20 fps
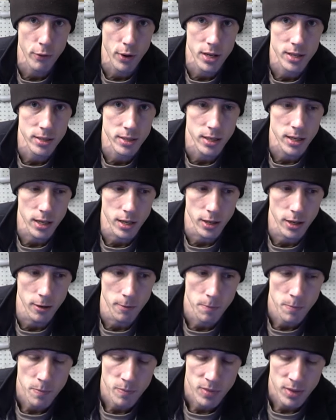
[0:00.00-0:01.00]
Friends gear.
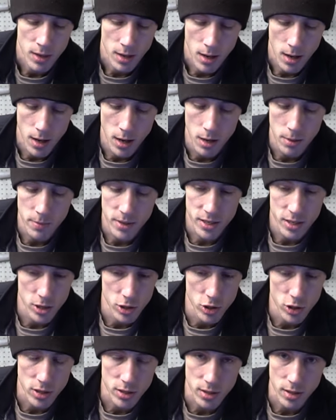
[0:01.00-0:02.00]
Um, this
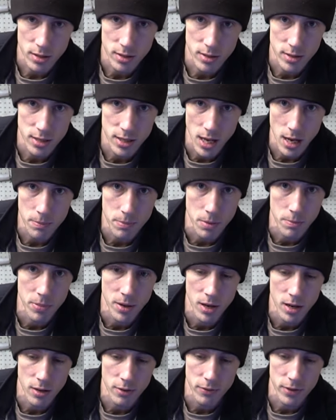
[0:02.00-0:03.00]
is just a step
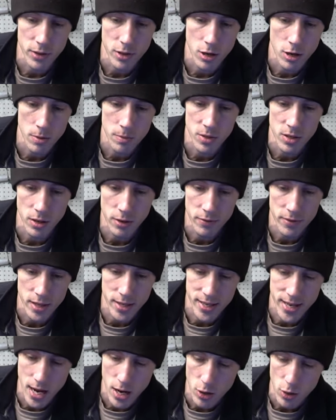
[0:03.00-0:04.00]
above in terms of
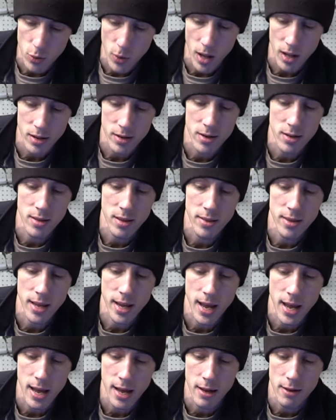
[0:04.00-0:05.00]
the down quality that they
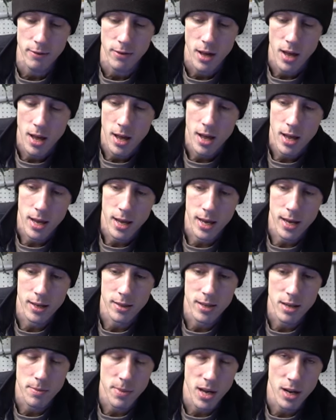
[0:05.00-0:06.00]
have
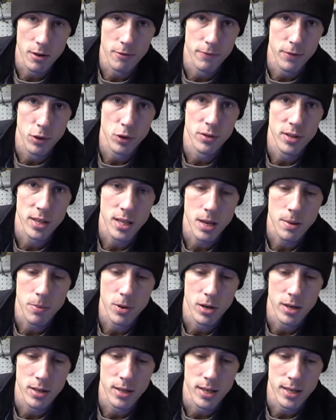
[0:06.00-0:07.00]
and the amount of fill that they
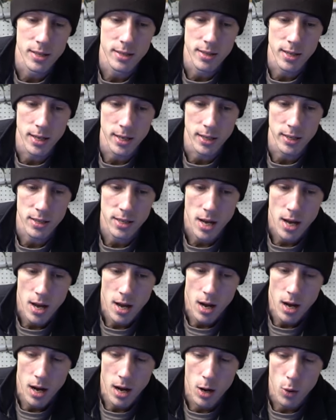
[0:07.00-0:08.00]
put in these things.
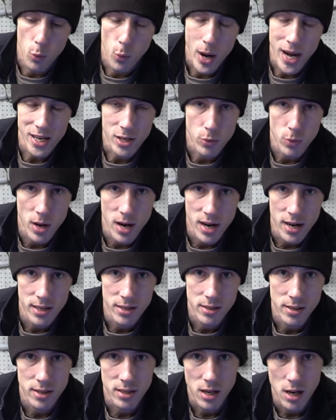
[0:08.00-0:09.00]
Uh, weight
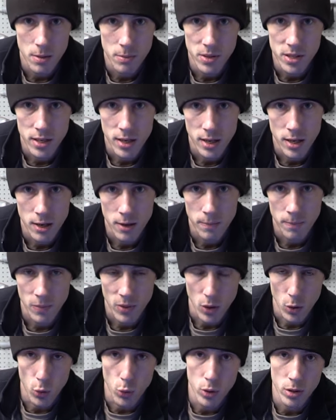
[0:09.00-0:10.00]
wise, this comes in
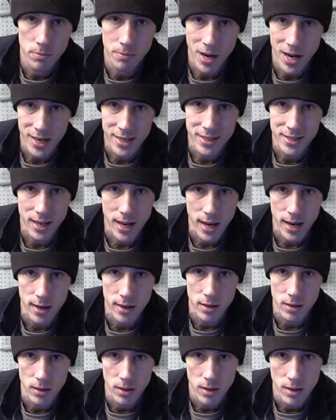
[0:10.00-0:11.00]
on my
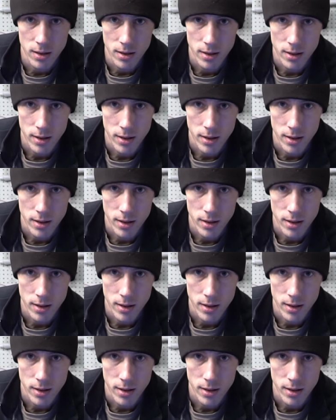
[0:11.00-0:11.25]
scale